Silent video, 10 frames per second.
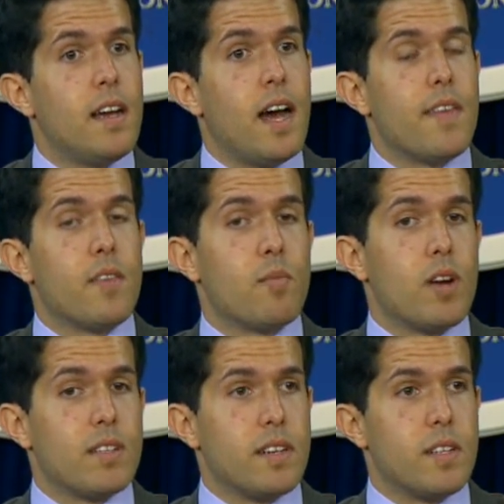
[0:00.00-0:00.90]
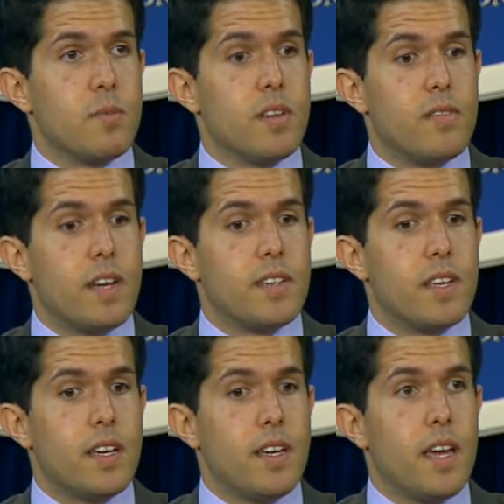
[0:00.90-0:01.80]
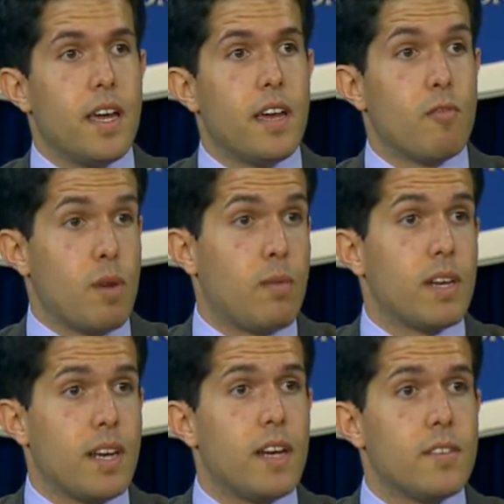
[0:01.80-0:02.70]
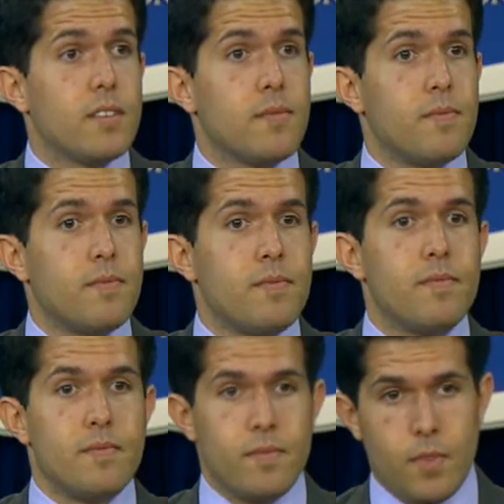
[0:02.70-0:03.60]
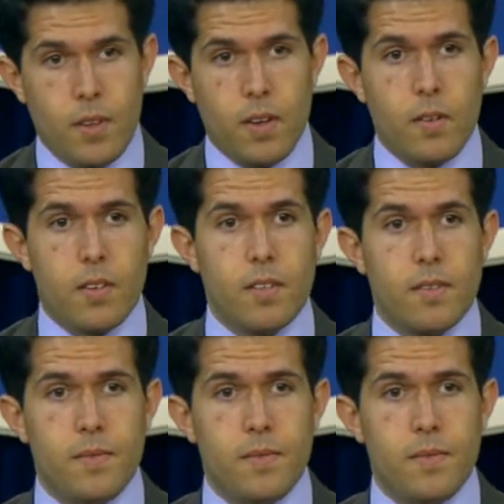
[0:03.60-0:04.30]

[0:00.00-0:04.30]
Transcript: than the president has been facing a Republican House. You had a question.